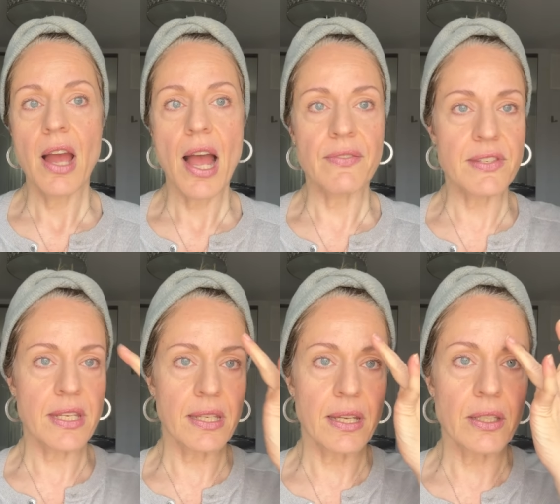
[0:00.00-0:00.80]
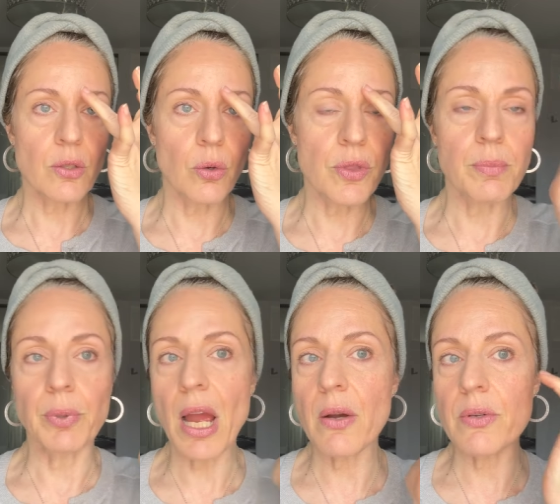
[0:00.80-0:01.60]
I've seen it on the
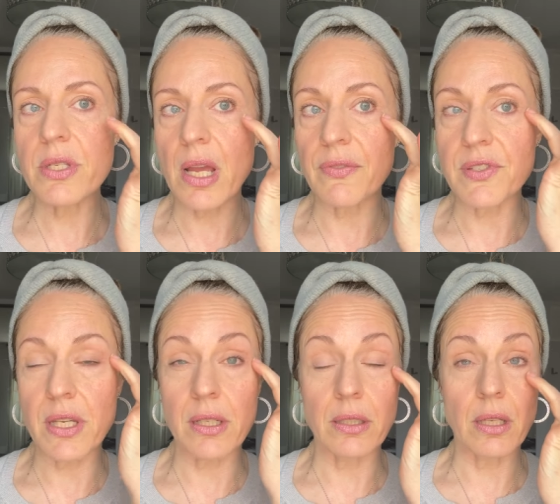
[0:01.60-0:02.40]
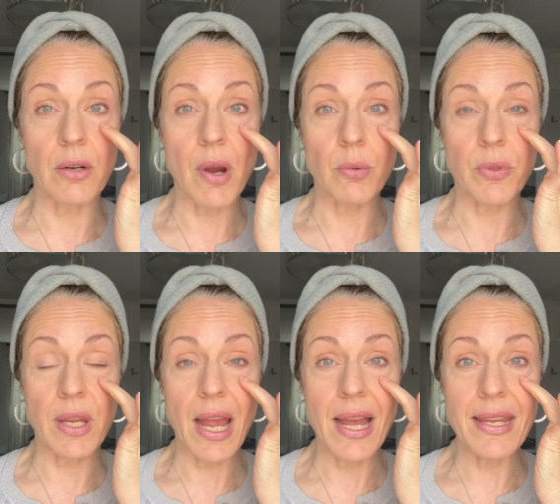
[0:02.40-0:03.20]
brows, I've seen it around the
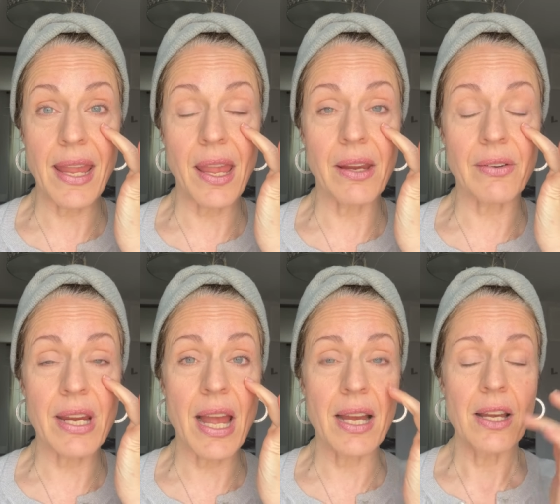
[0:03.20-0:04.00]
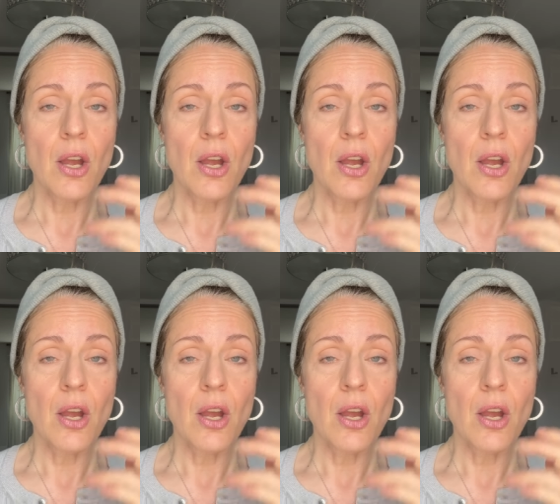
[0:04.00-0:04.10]
eye area,